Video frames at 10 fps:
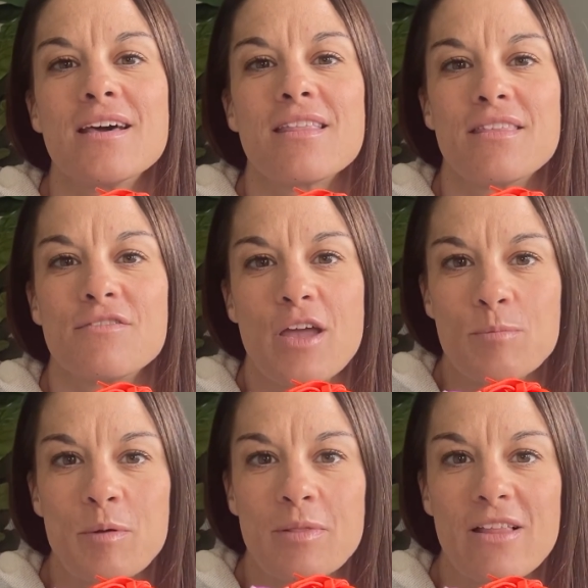the
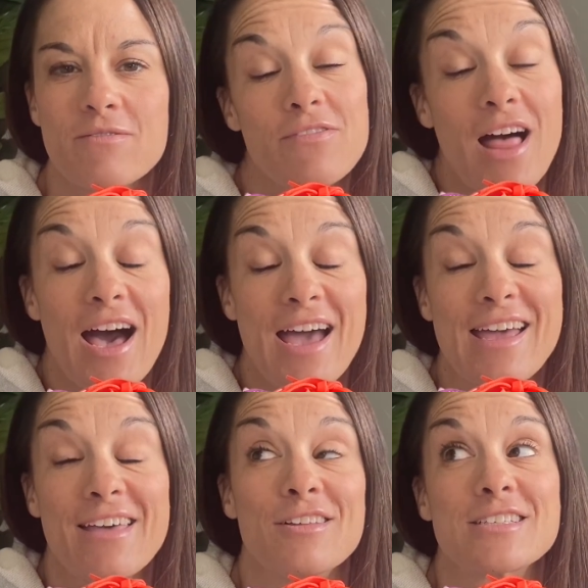Vaporfly.
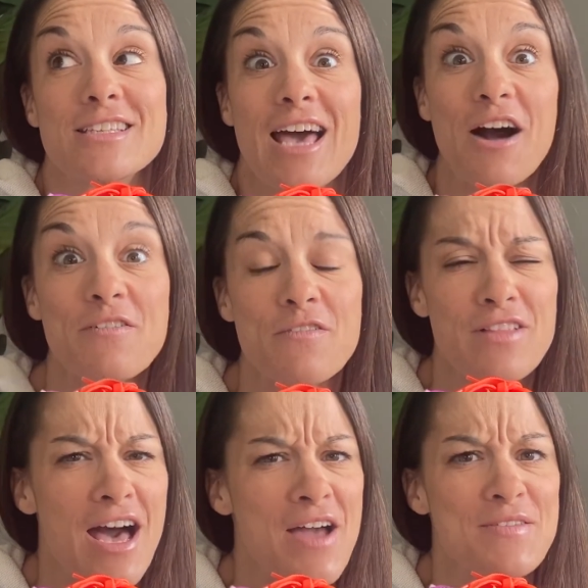I looked in the Alpha
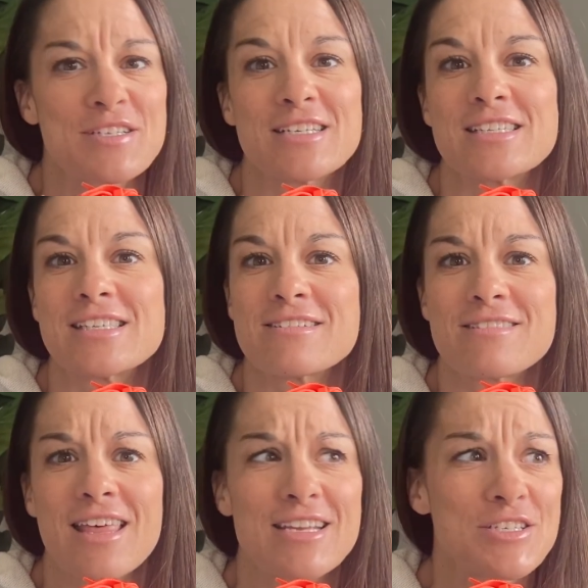Fly, which is
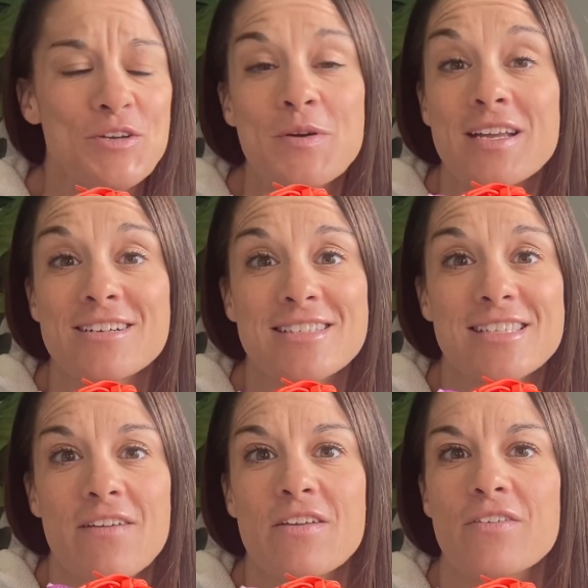like
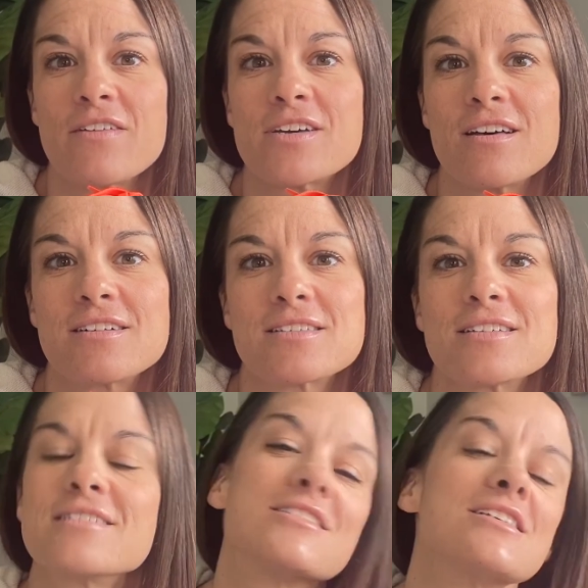$275,
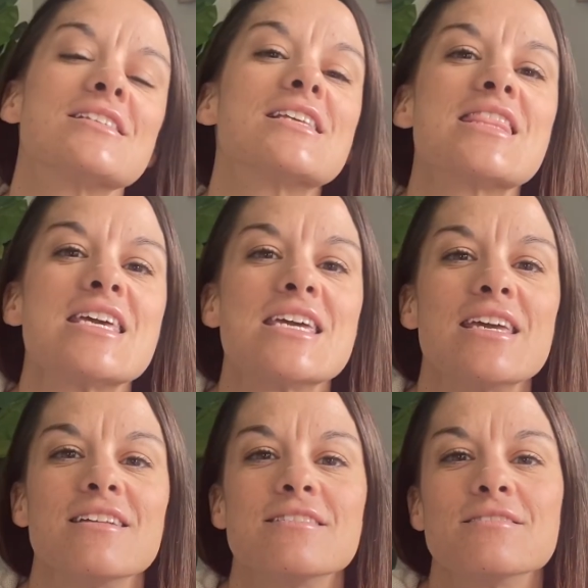just
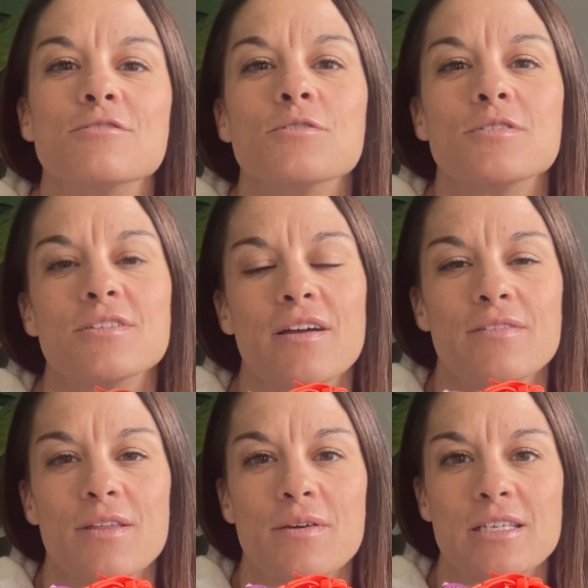thinking, ooh, do I
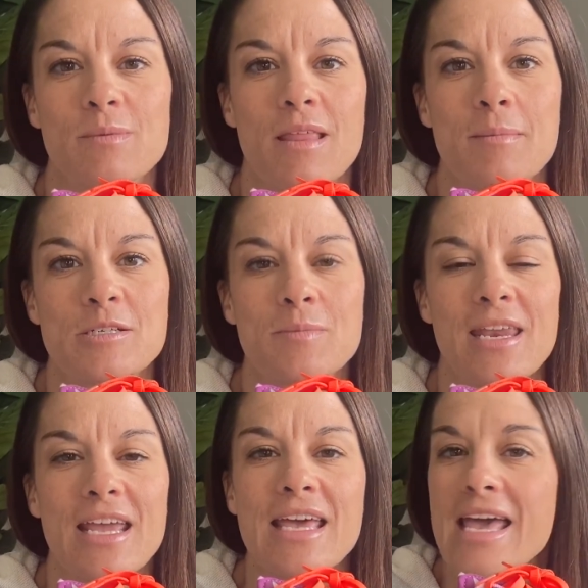really want to spend that much
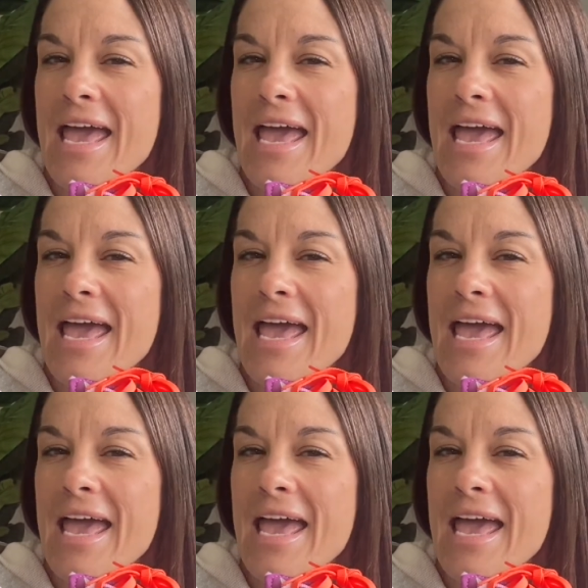money?